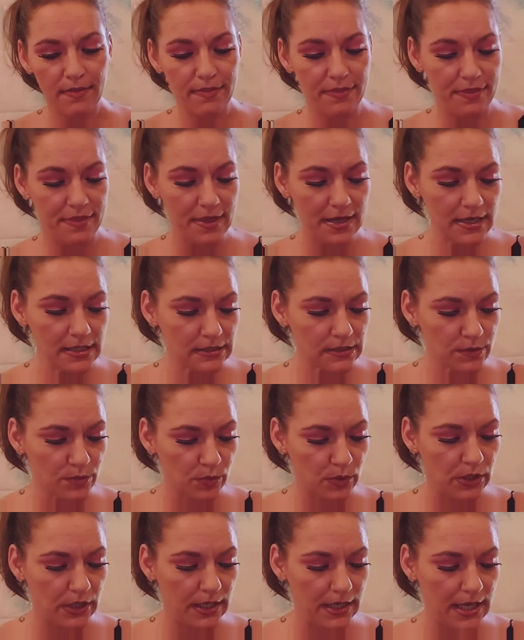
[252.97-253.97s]
This
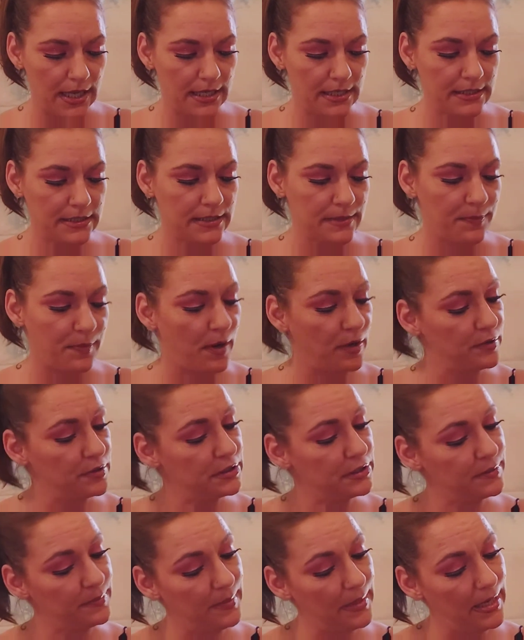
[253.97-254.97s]
one is
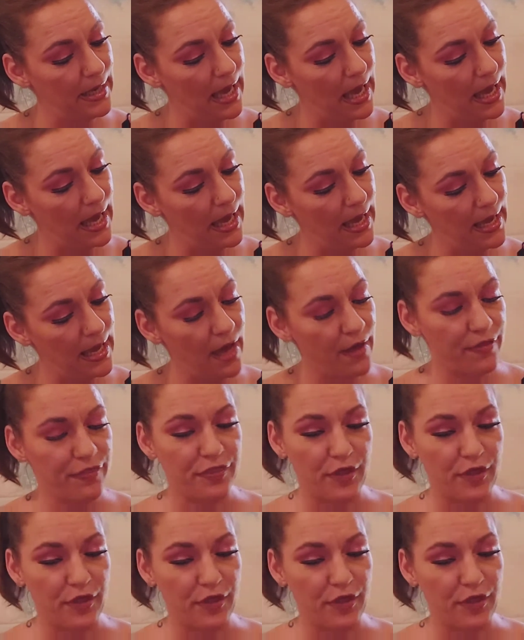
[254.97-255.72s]
supposed to be a